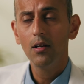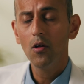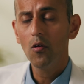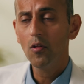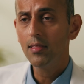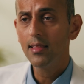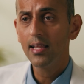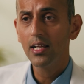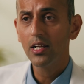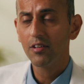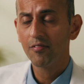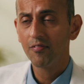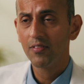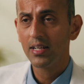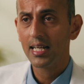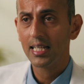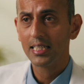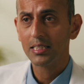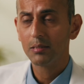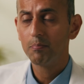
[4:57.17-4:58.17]
Don't think of
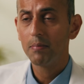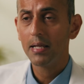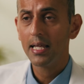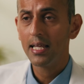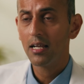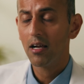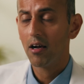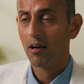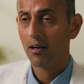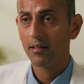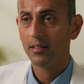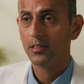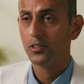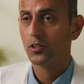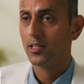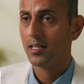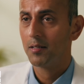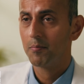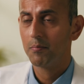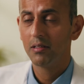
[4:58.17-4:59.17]
it as being on a
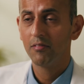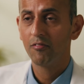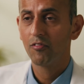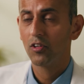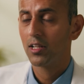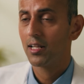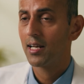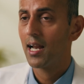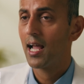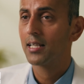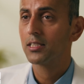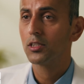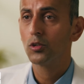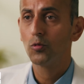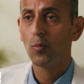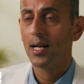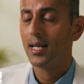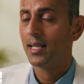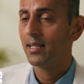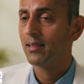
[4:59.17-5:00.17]
treatment for the next
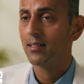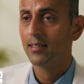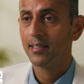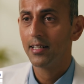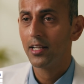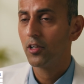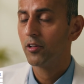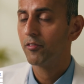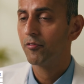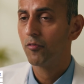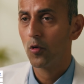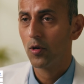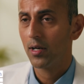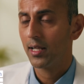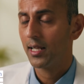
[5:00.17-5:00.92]
20, 30, or 40